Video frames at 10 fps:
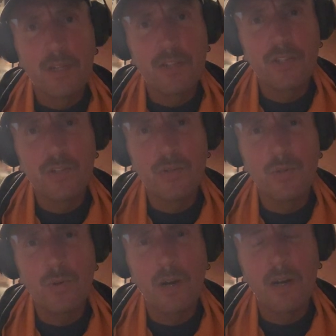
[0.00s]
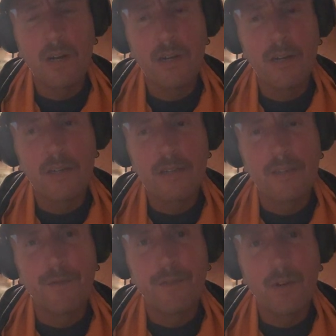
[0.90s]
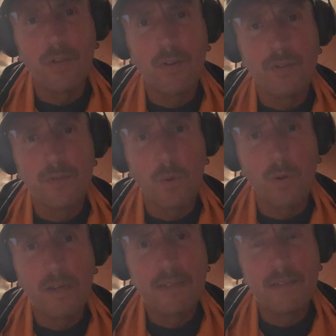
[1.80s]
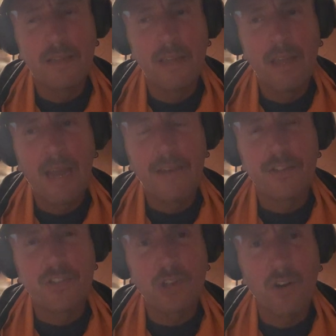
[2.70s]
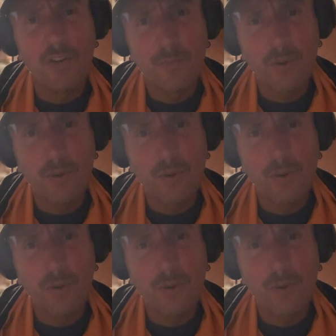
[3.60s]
to fill those voids and to solve